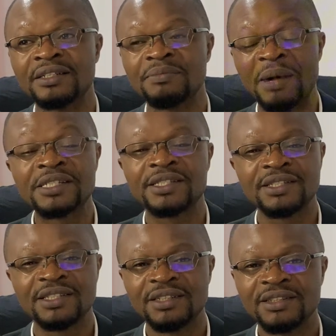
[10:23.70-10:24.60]
Man
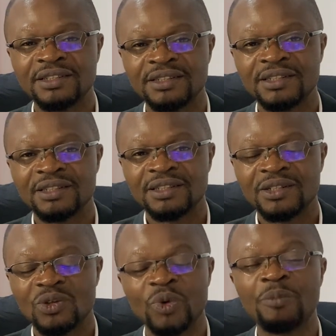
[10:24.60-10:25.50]
City.
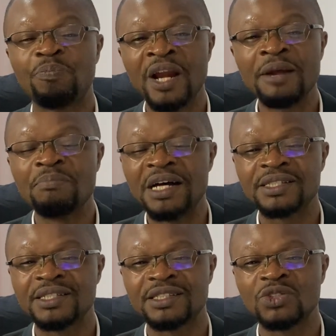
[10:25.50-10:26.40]
We played Man
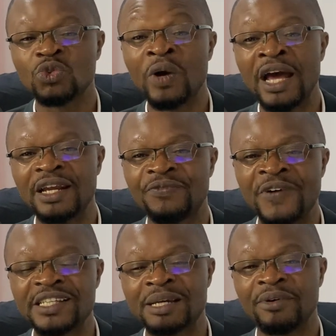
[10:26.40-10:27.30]
City too early.
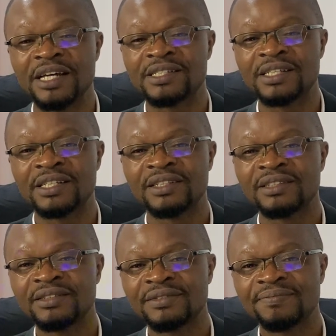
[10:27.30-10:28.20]
First game of the season.
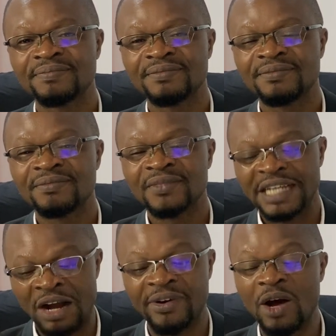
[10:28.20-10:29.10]

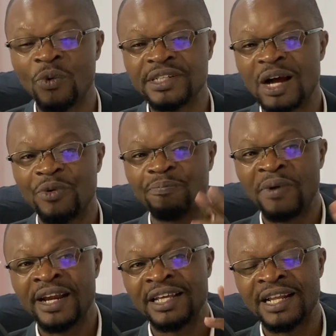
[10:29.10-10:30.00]
I would have wished that we
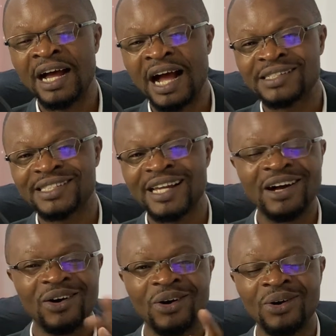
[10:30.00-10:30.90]
played either
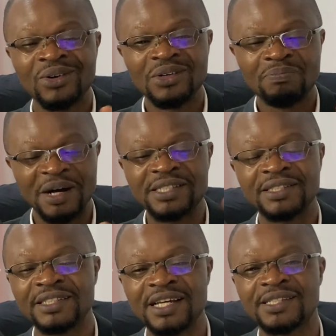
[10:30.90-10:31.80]
Arsenal or Man
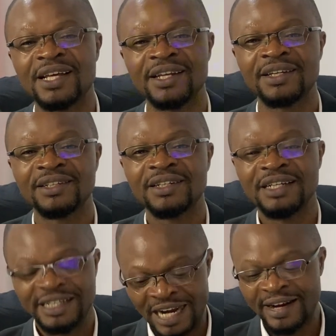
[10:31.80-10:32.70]
City yesterday.
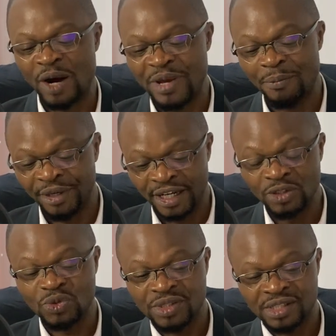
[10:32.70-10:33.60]
Now that we are
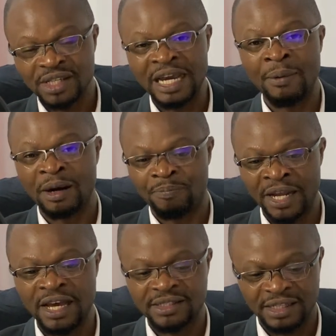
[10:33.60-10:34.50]
beginning to see our
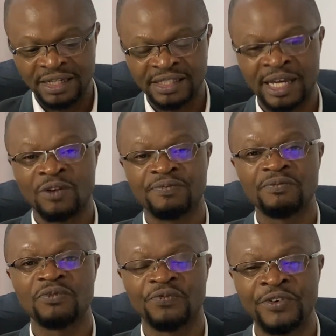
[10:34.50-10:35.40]
players in this kind of
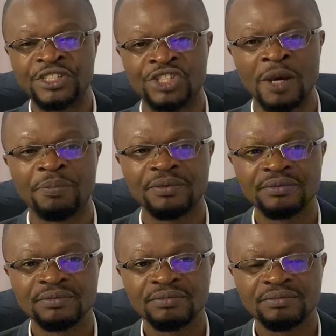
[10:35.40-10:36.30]
shape.
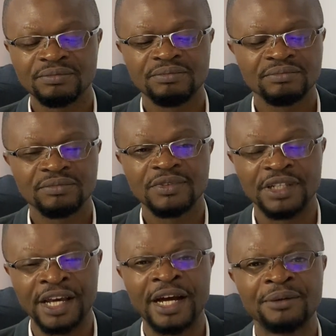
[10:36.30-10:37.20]

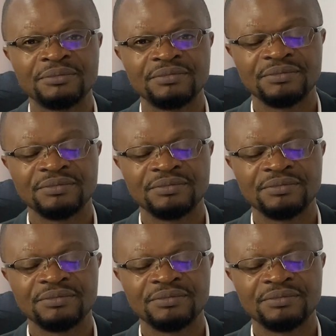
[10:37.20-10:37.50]
Yeah.